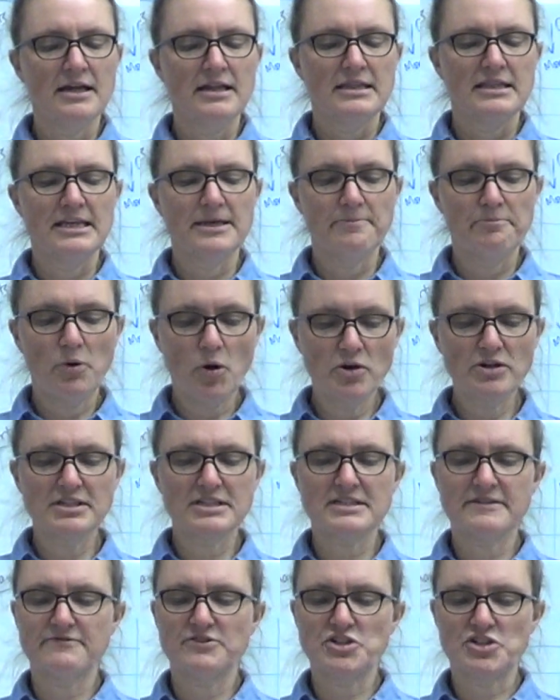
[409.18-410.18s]
The
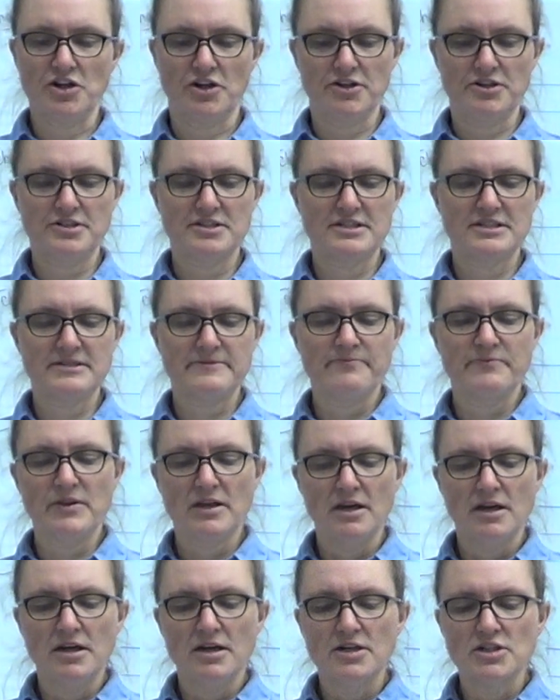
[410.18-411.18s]
importance of charts.
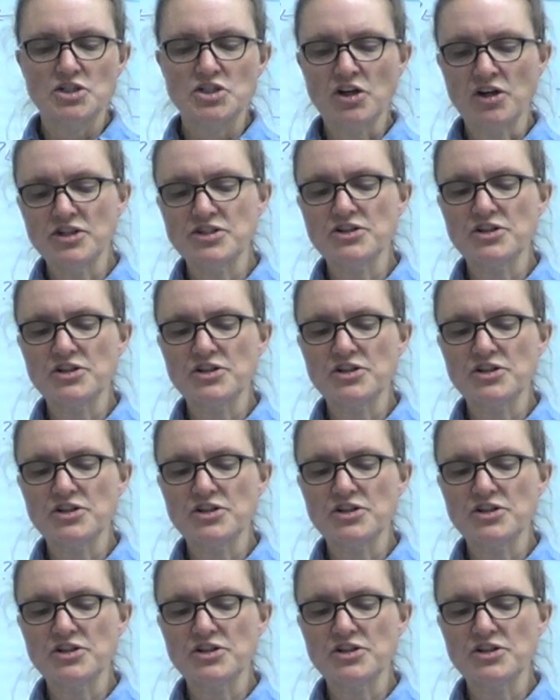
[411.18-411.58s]
Charts